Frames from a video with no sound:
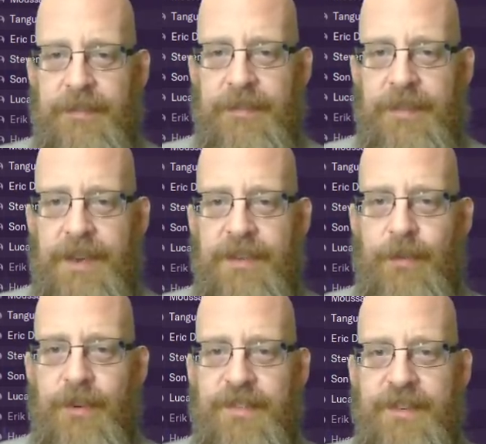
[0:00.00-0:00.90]
Into
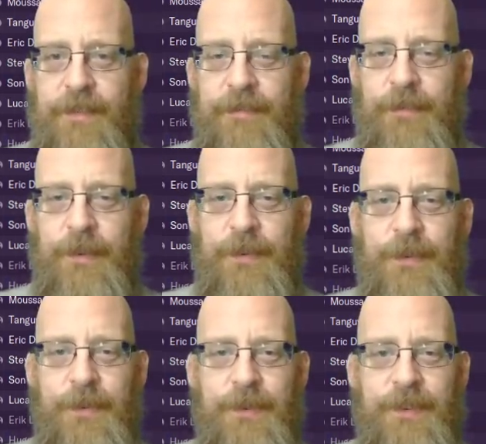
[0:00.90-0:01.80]
Ozil.
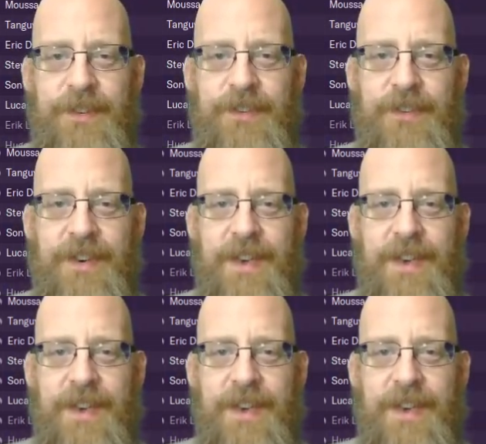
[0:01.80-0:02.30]
Oh, tried to